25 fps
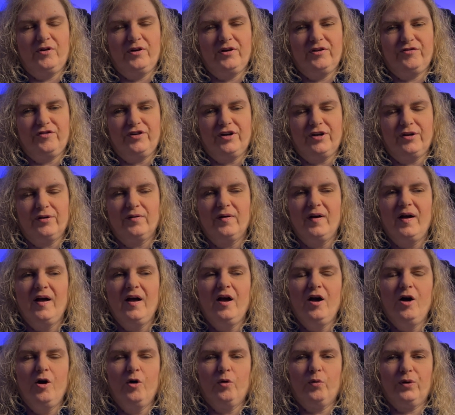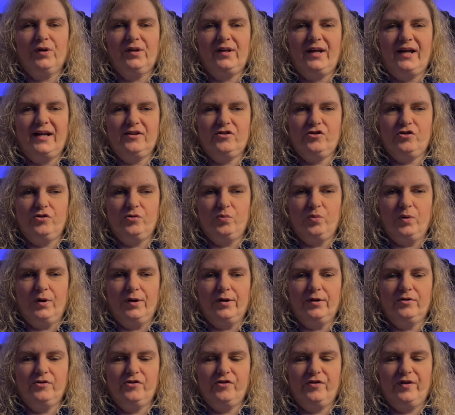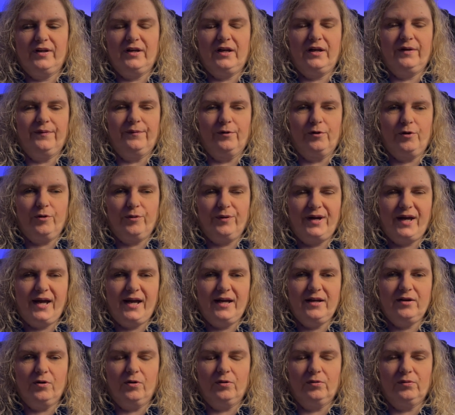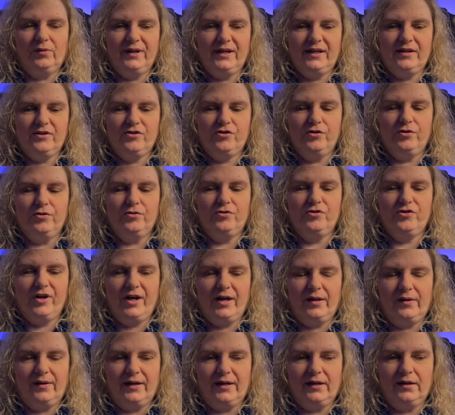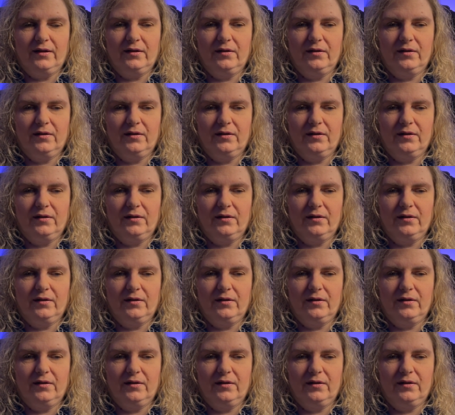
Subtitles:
of view relate to words that either create or lead to telling.